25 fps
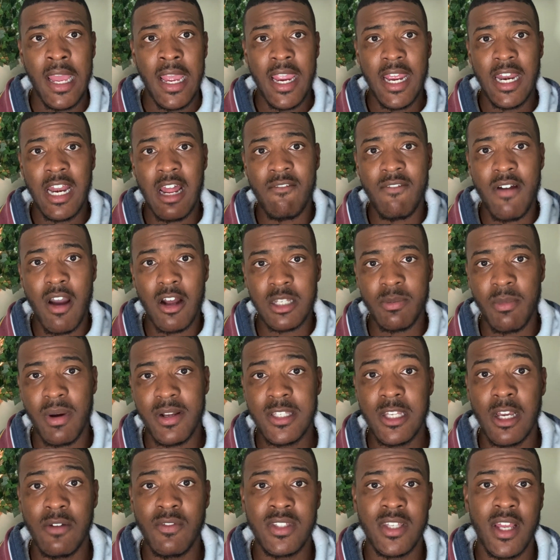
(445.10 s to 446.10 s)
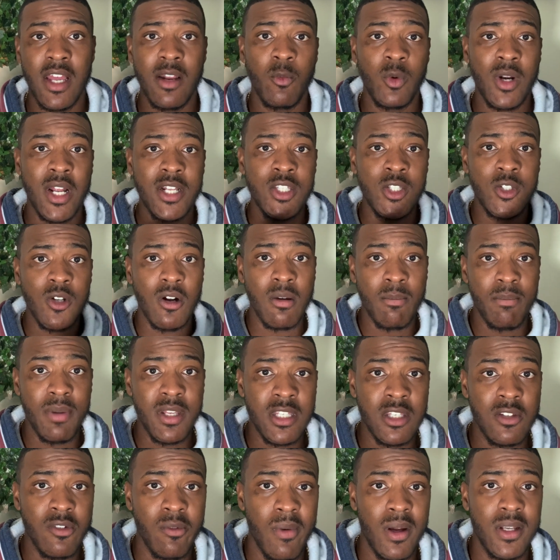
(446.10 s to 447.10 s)
and I vowed to myself, is that when I start a
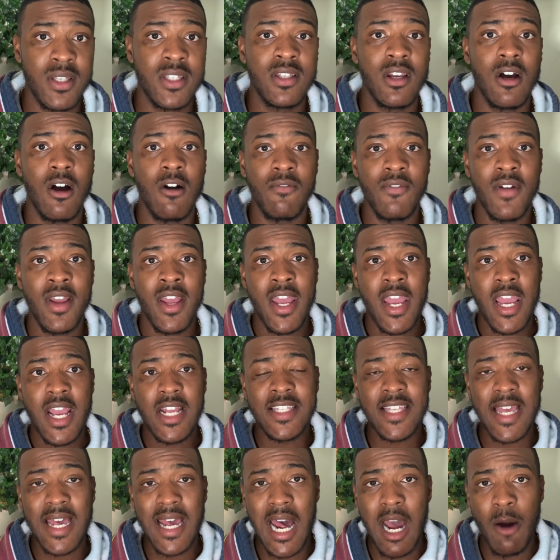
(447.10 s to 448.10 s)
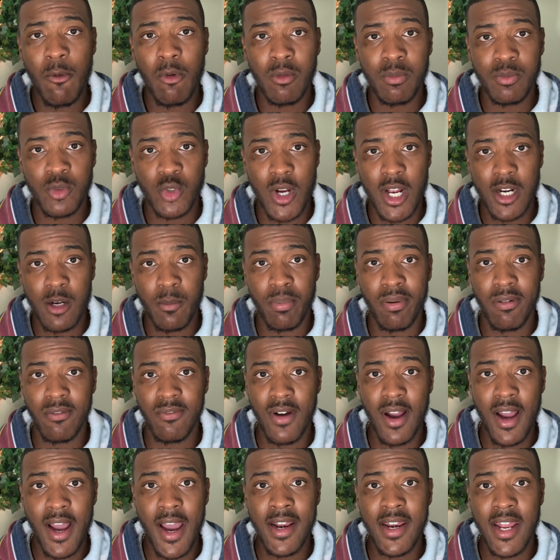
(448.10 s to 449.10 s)
business for myself, is that I will try to
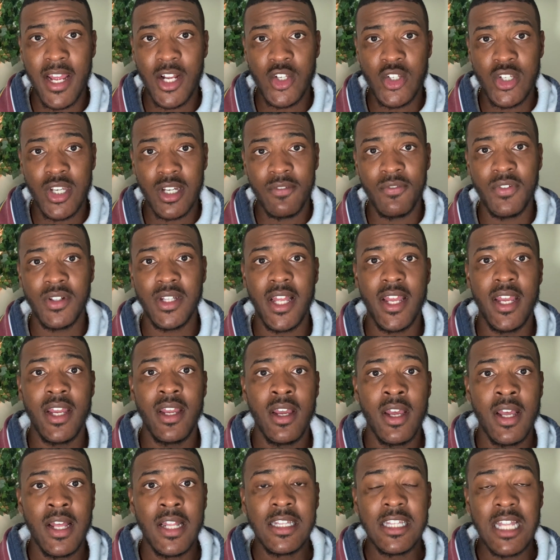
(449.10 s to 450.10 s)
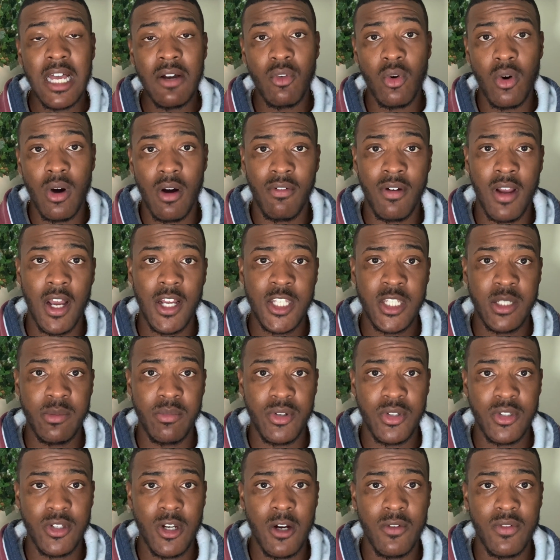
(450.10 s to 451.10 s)
provide a Chick-fil-A level of
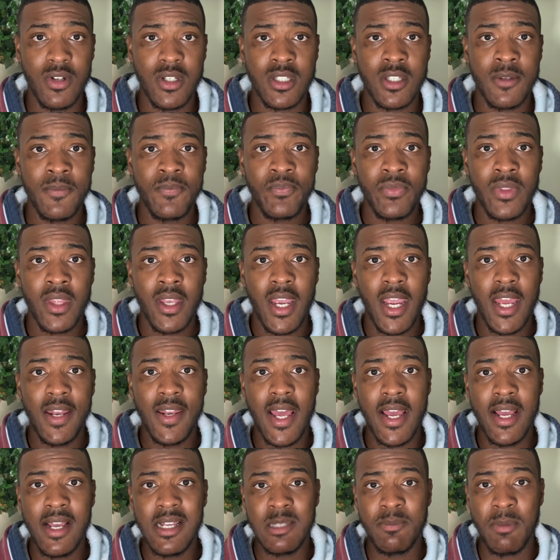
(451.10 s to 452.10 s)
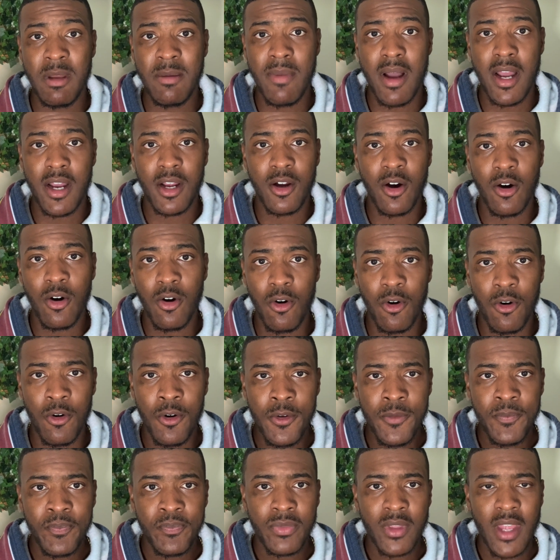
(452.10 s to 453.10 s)
customer service. And that has been my
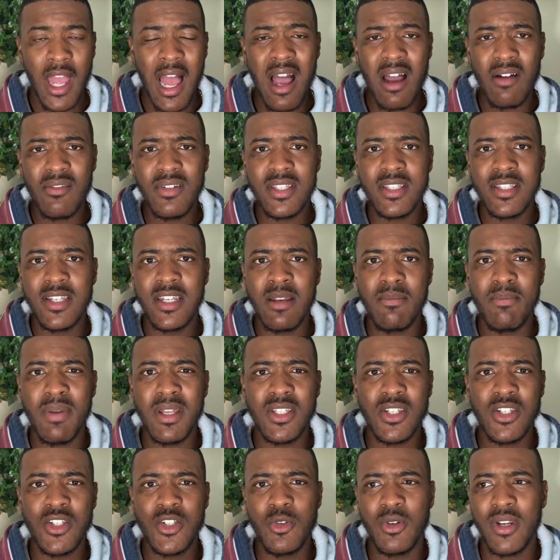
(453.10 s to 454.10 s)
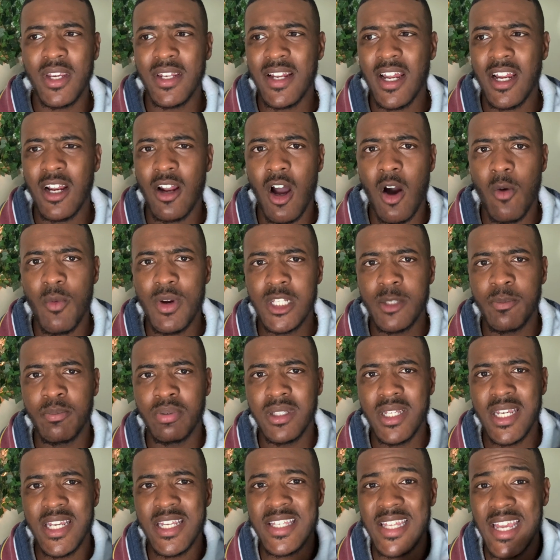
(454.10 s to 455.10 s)
goal. Obviously, in business, you cannot always
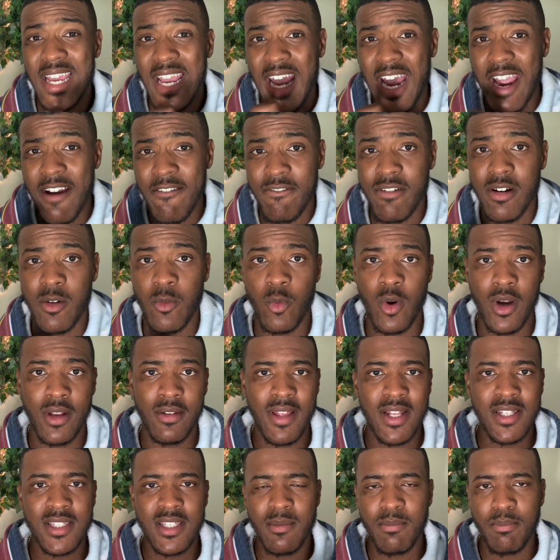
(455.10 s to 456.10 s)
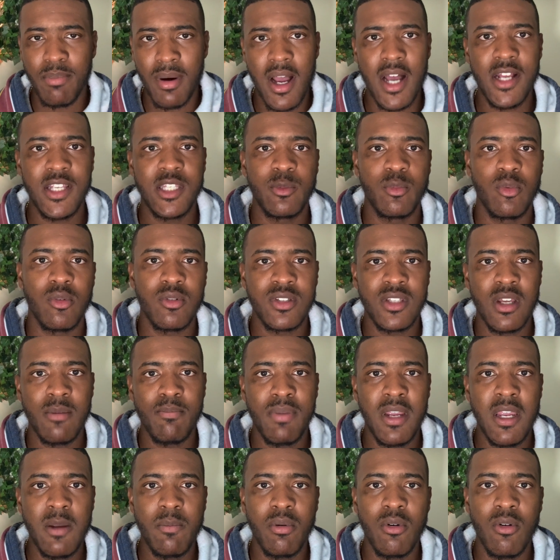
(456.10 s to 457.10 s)
please everyone. That's impossible. Some
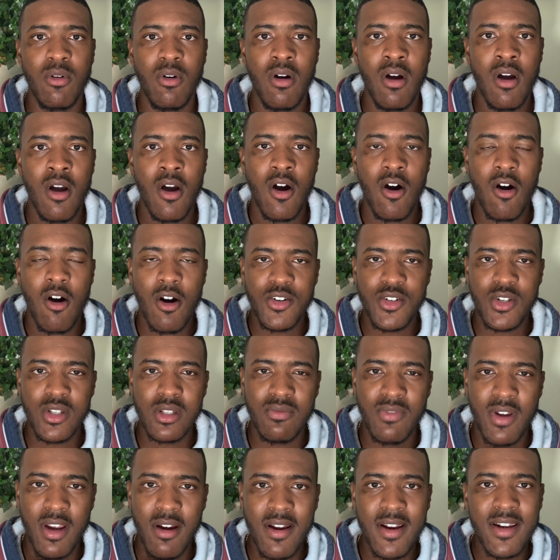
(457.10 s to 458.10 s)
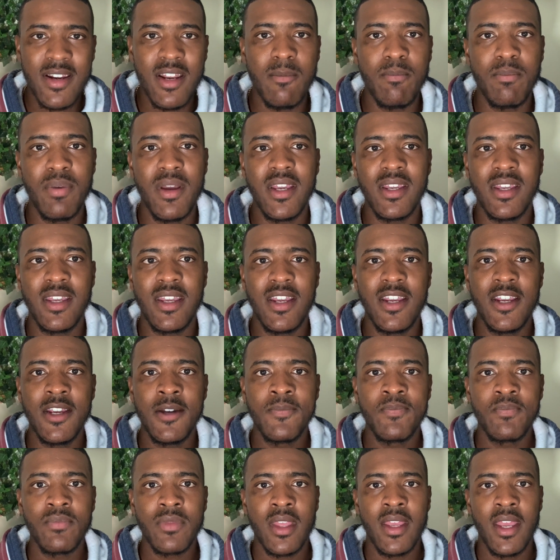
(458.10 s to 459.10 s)
people are just very nitpicky
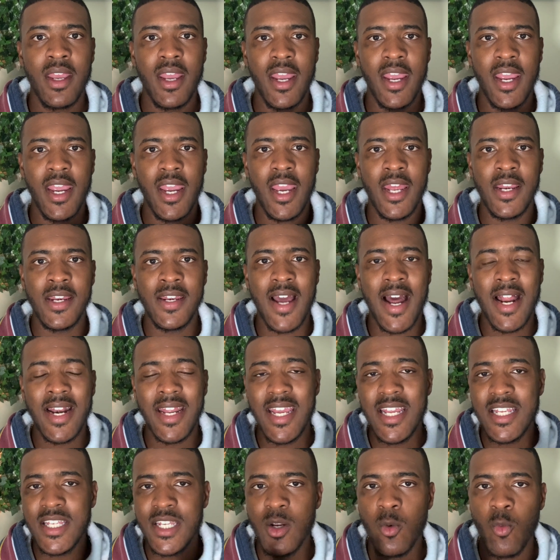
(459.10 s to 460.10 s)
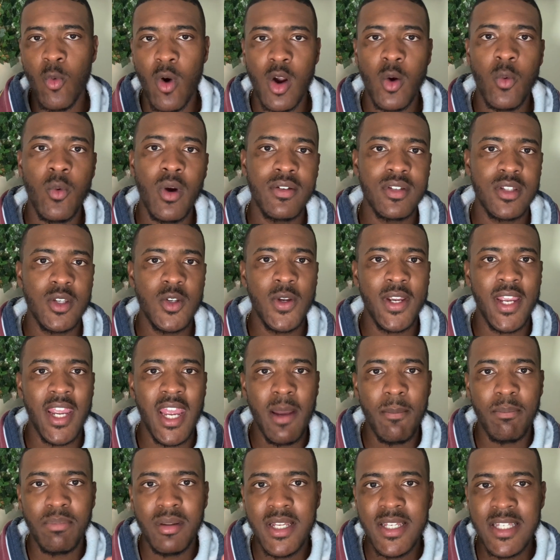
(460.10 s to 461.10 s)
and not easy to work with, so you
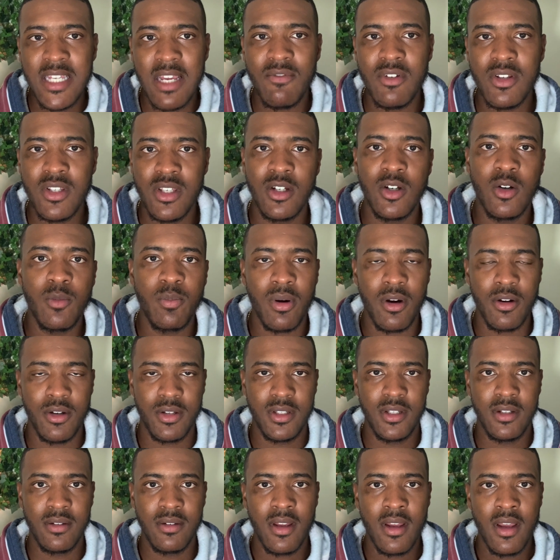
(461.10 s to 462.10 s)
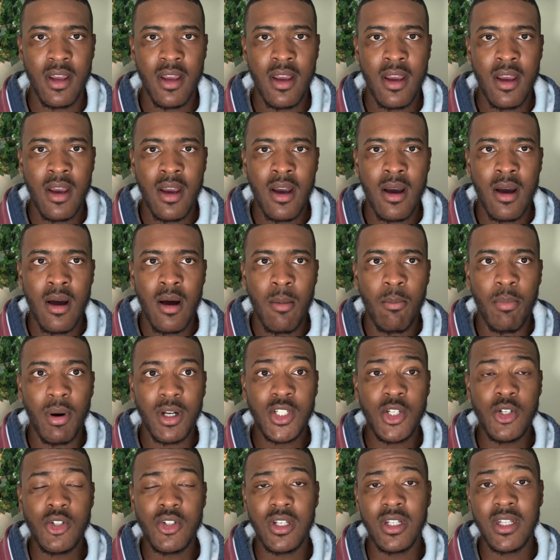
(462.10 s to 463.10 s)
can't please every single person.
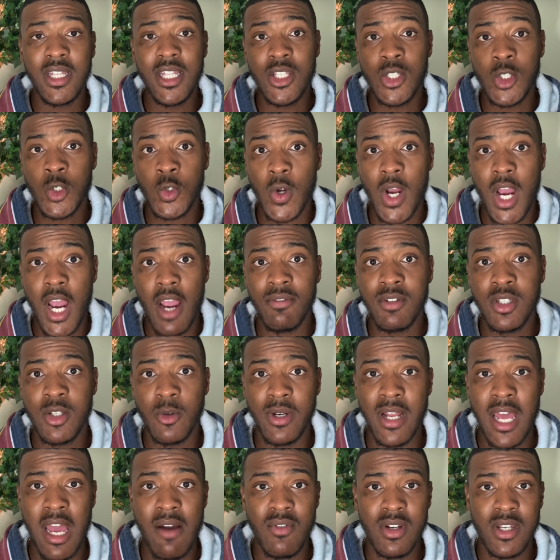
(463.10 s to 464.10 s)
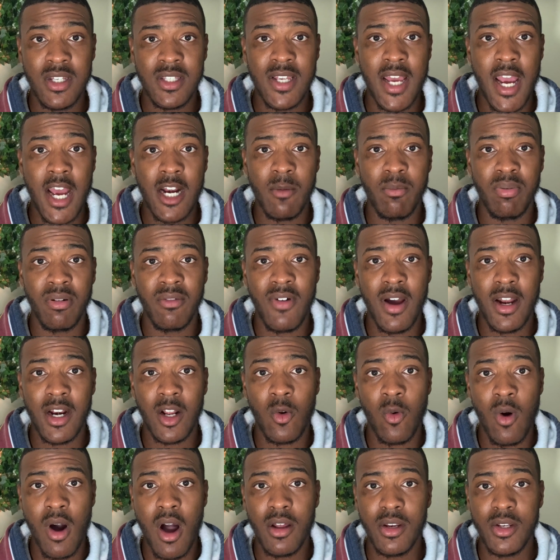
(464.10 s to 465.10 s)
But you should at least strive to and have a desire to provide a
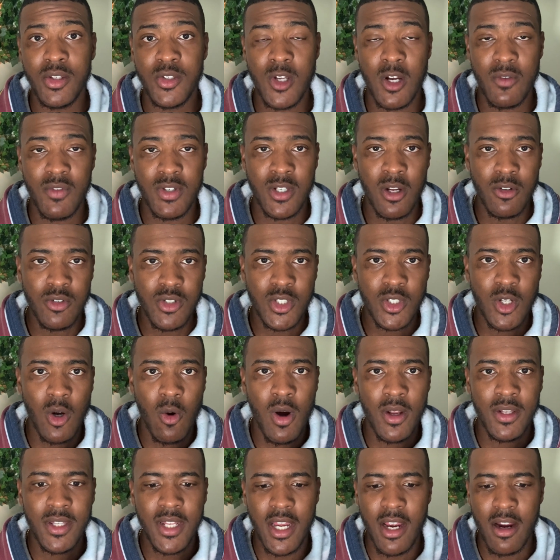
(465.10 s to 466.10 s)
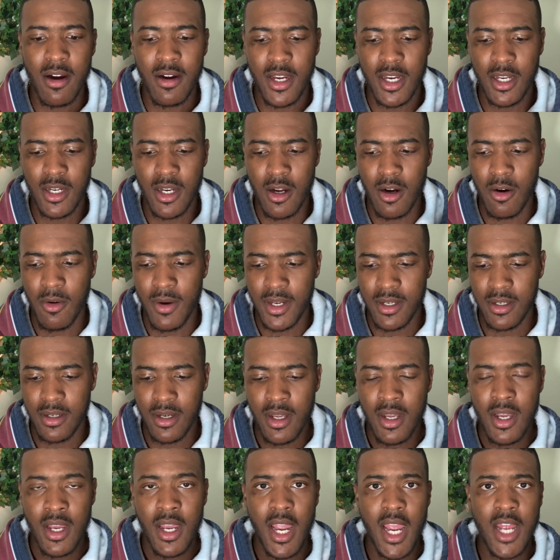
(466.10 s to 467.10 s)
quality service. Don't just go in there,
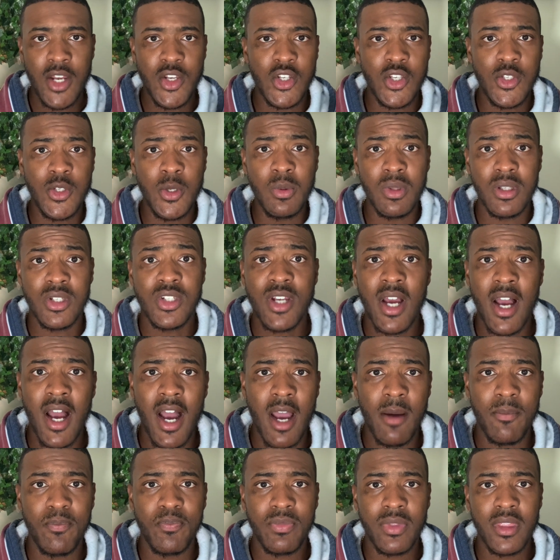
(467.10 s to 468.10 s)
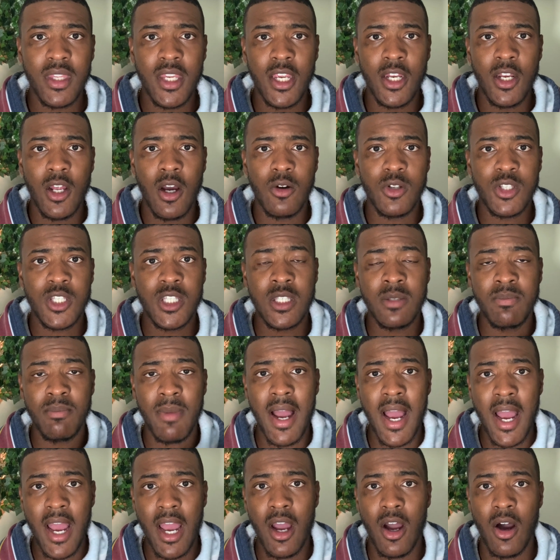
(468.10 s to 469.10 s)
and just do the job.
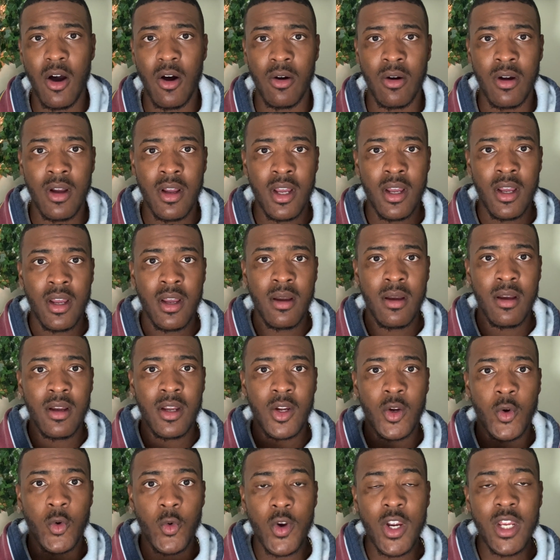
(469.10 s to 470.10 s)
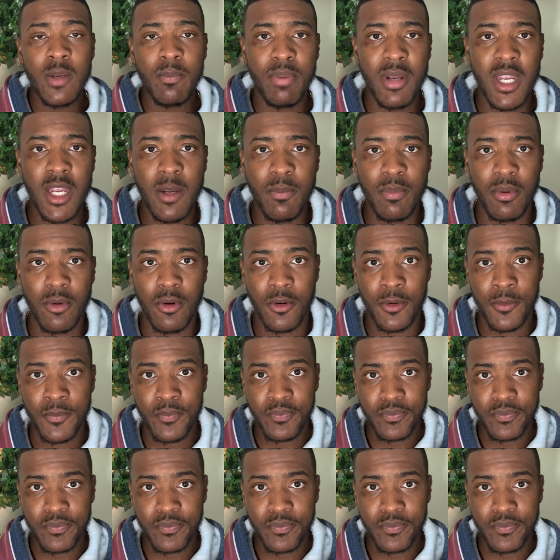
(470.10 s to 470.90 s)
Smile, greet people,